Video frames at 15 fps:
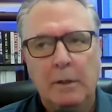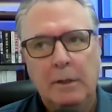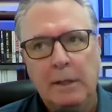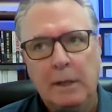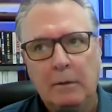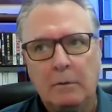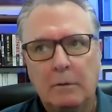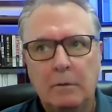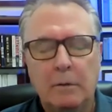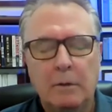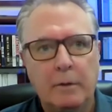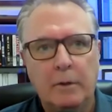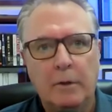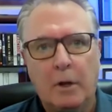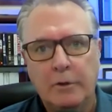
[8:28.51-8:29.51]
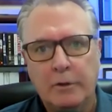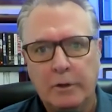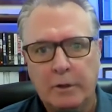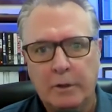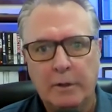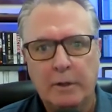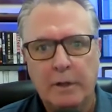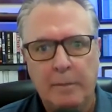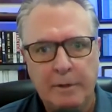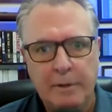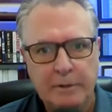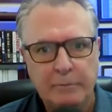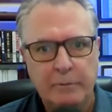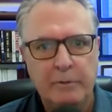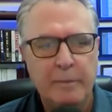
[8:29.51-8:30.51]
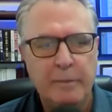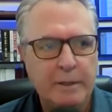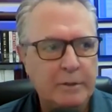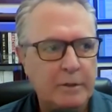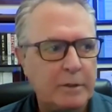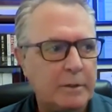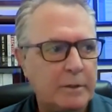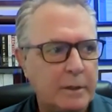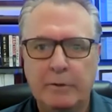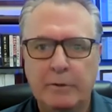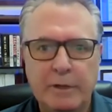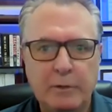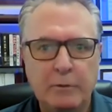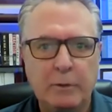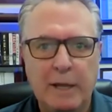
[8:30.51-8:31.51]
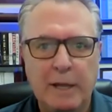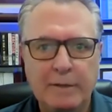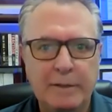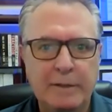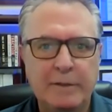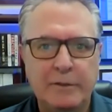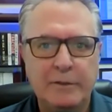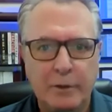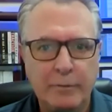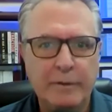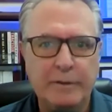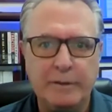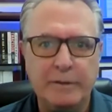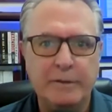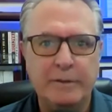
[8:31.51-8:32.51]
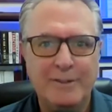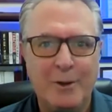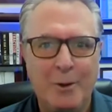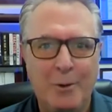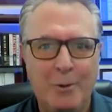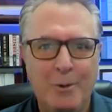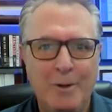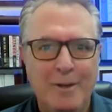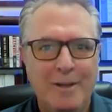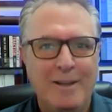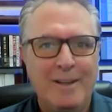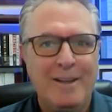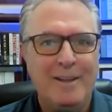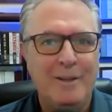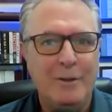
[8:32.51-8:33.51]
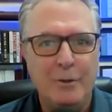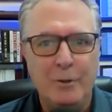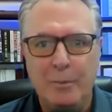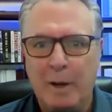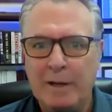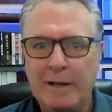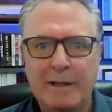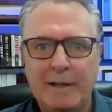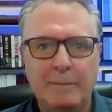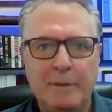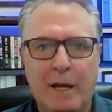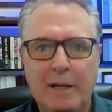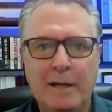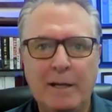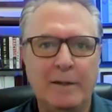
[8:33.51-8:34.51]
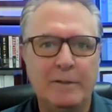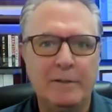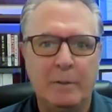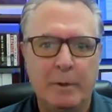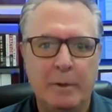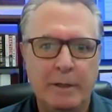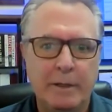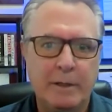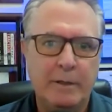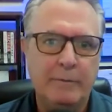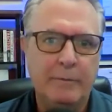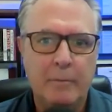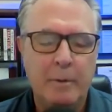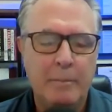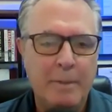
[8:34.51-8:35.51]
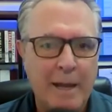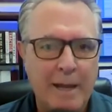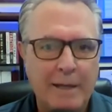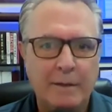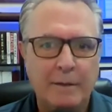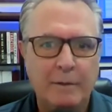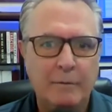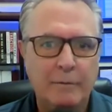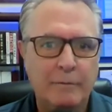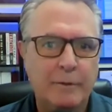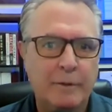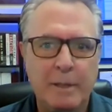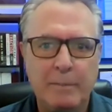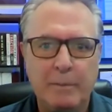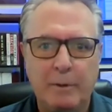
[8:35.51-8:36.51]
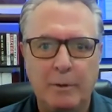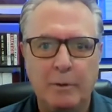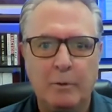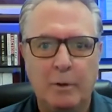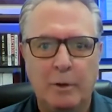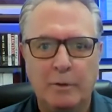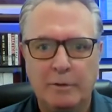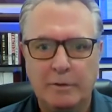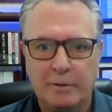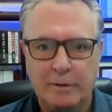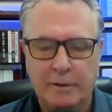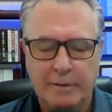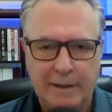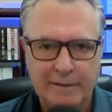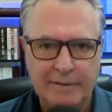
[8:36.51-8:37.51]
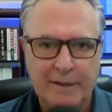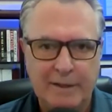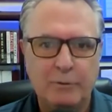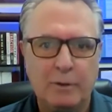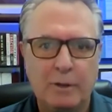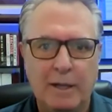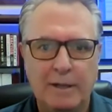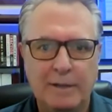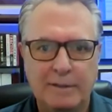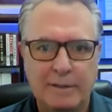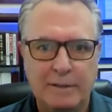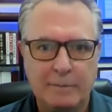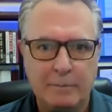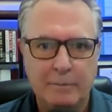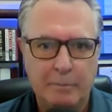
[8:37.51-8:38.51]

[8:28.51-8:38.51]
Now, the larger companies we've mentioned, they're centralizing services. So you might end up talking to somebody from a bank of people who are in that centralized